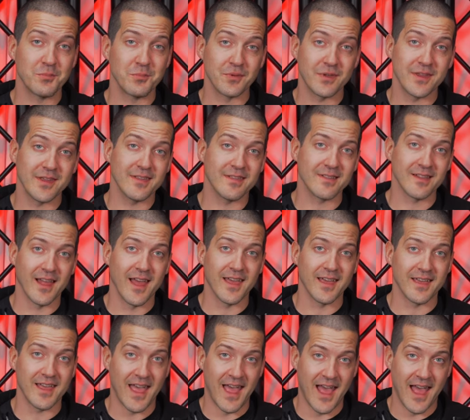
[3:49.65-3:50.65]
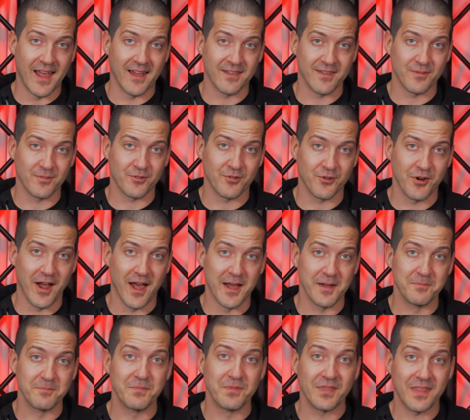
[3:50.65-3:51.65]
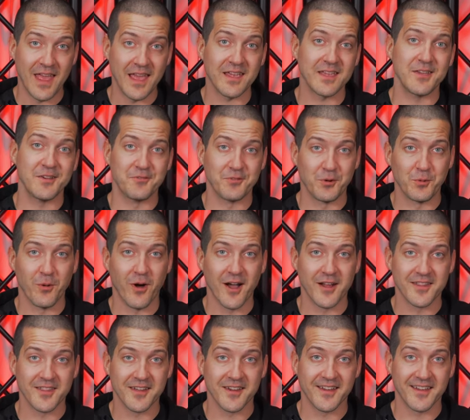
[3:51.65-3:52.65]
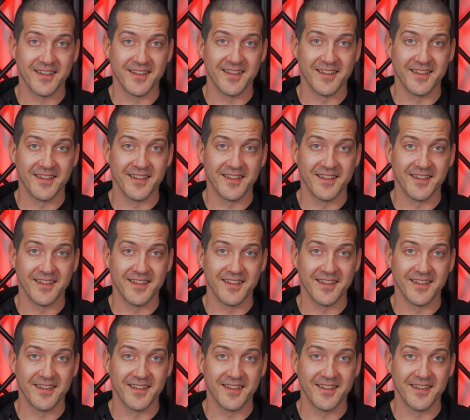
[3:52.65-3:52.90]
please like and subscribe. Thank you for watching.